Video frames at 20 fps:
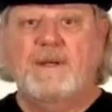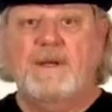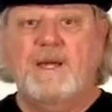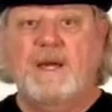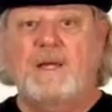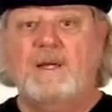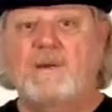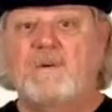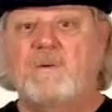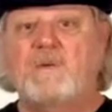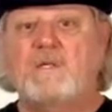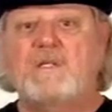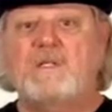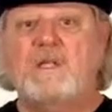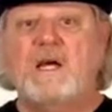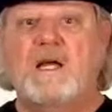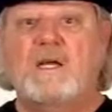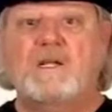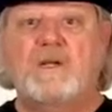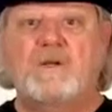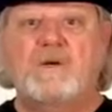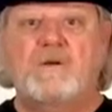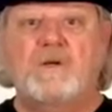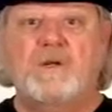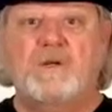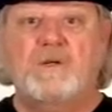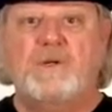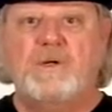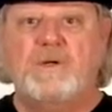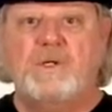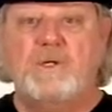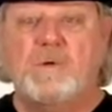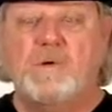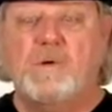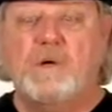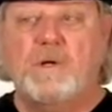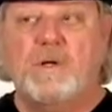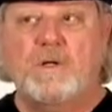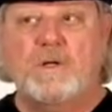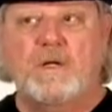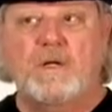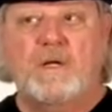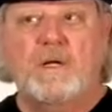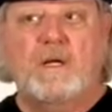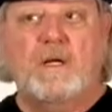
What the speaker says: And it was not your usual,